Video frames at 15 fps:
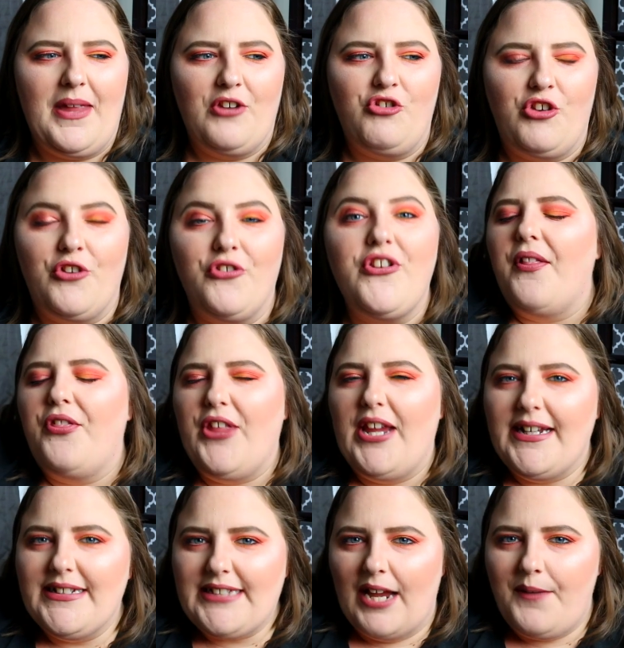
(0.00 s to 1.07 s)
issues.
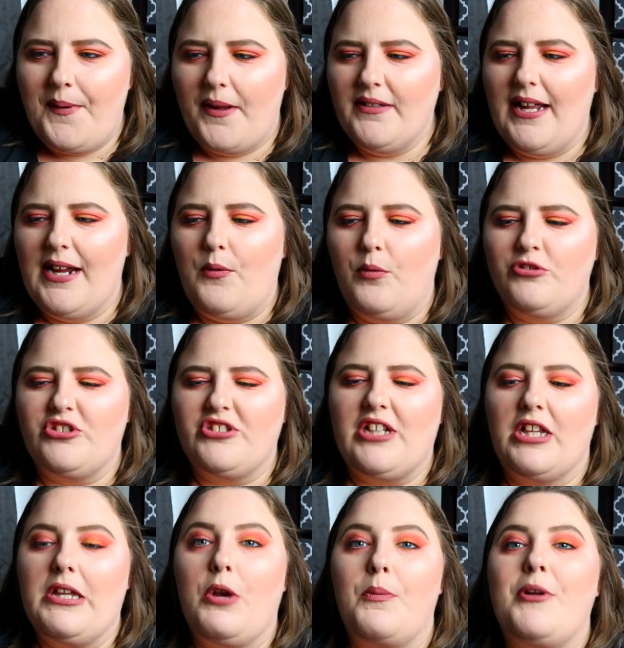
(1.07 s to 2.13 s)
These I felt like were just a
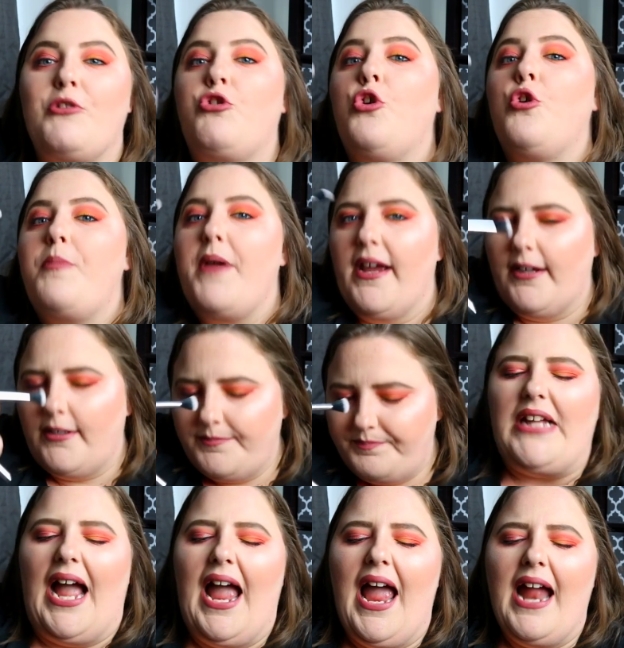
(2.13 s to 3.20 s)
little bit too big.
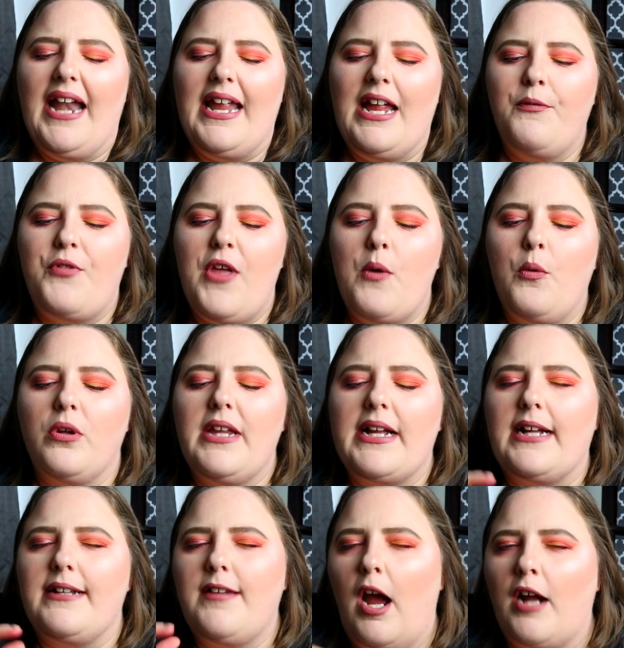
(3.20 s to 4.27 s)
And if they were like
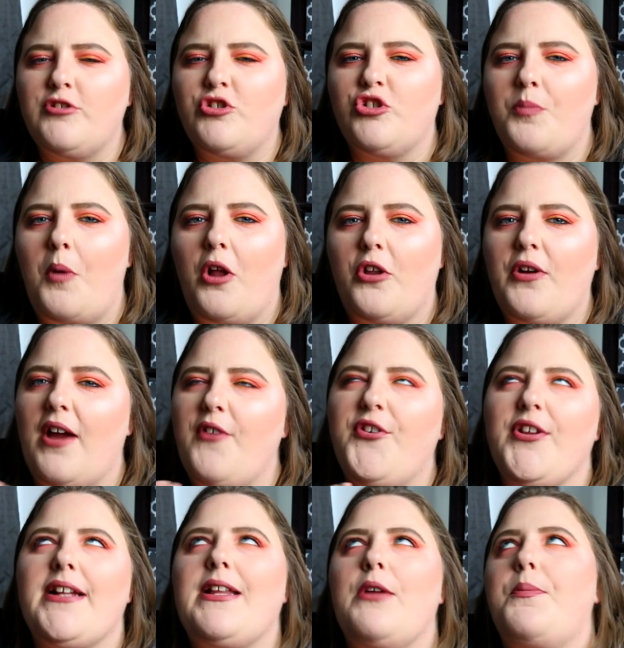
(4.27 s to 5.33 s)
a touch smaller, I
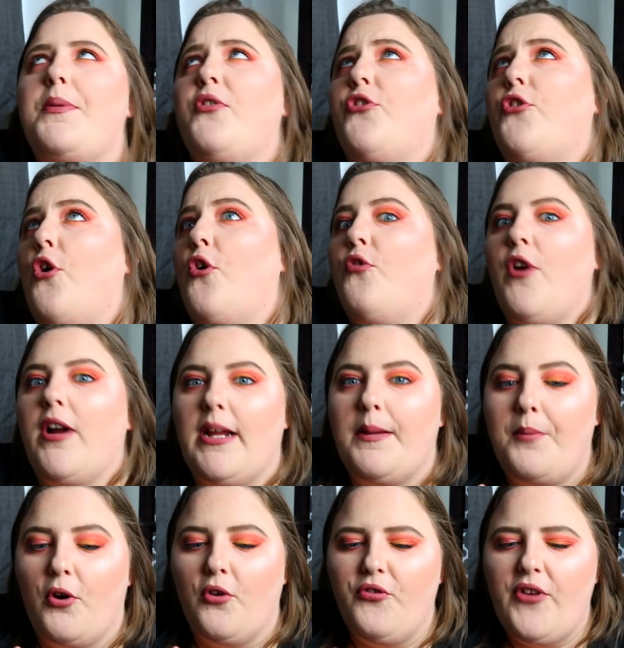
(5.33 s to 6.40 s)
feel like they would be so fucking
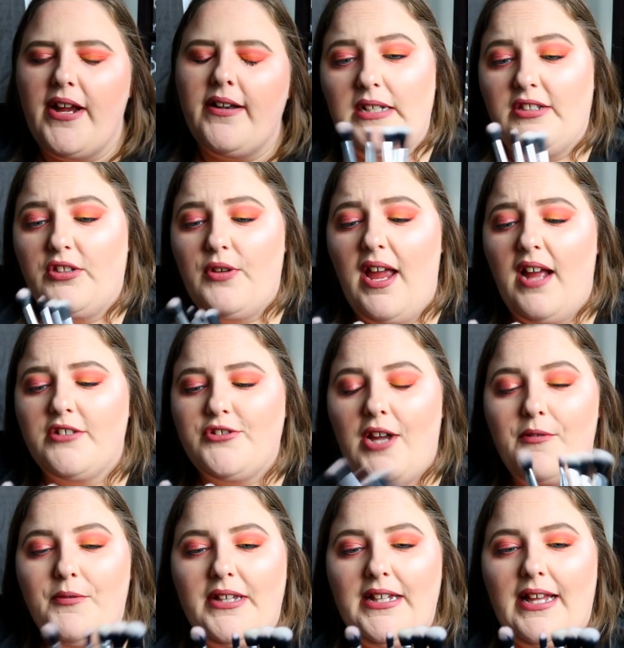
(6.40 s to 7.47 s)
perfect. So yeah, so I
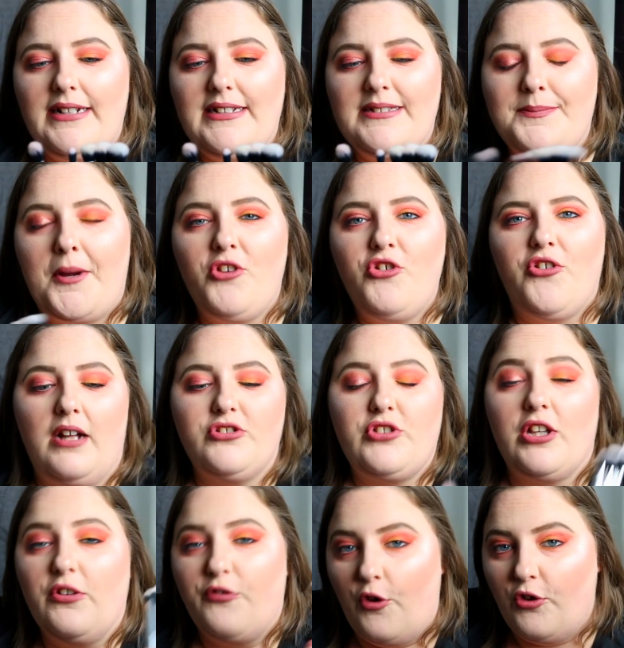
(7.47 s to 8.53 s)
really like these brushes. So
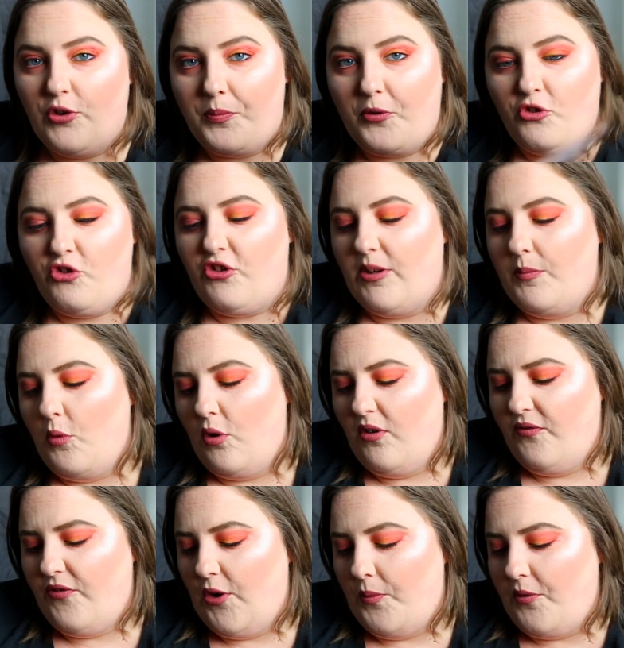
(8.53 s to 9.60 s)
I look forward to purchasing more
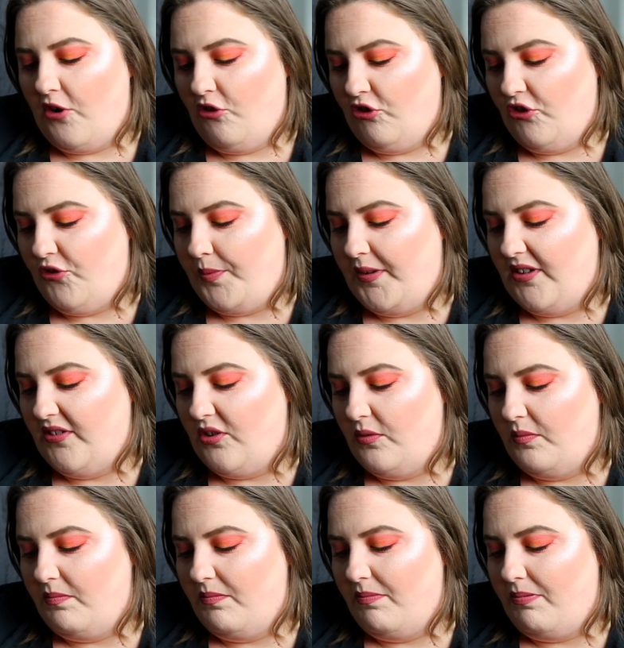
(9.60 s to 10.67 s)
of their brushes because
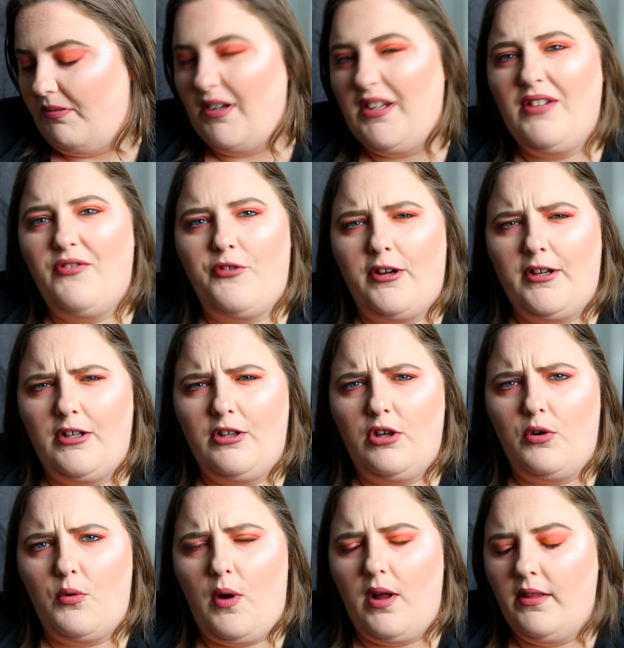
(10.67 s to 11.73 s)
they're pretty fucking
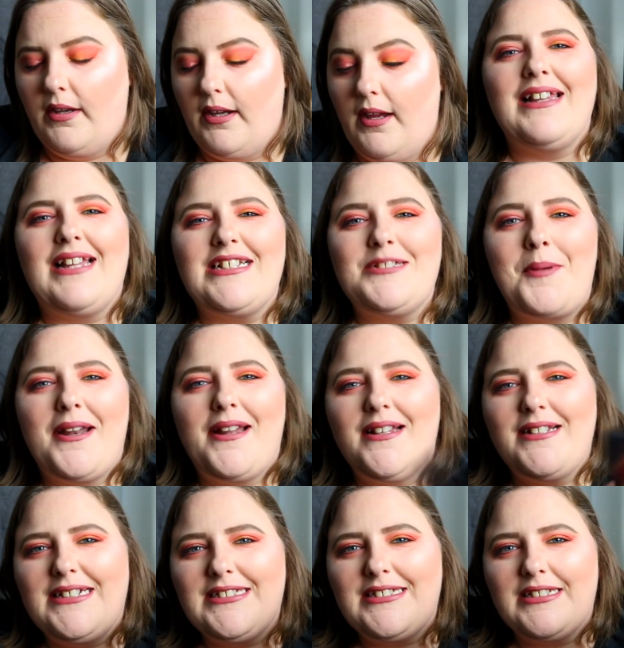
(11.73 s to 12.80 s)
good quality. And last but not
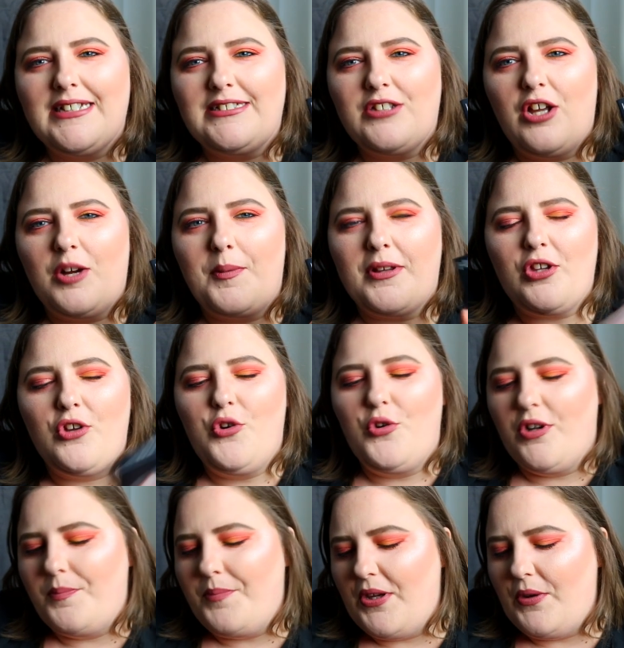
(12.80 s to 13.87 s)
least, so let's talk about the
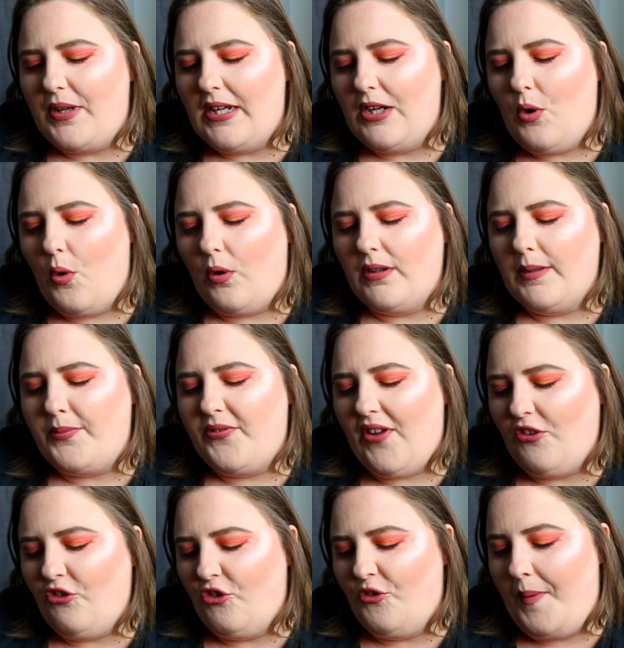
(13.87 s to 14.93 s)
Huda Beauty Coral
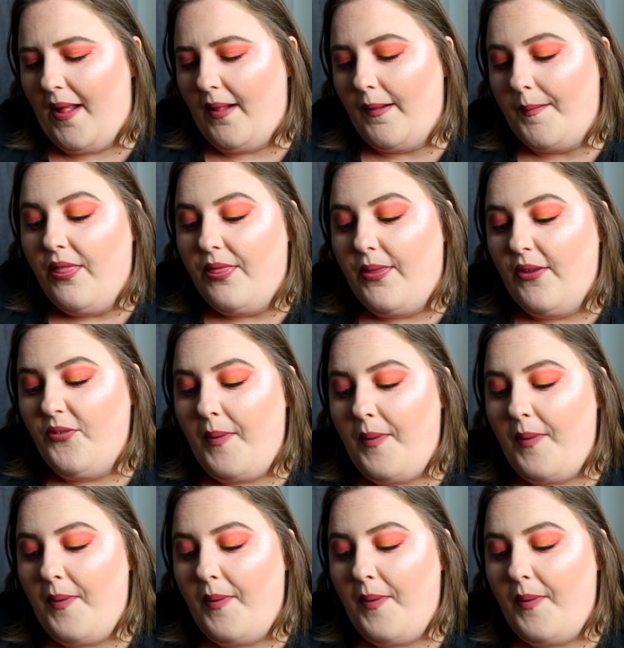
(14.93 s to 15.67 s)
Obsessions palette. This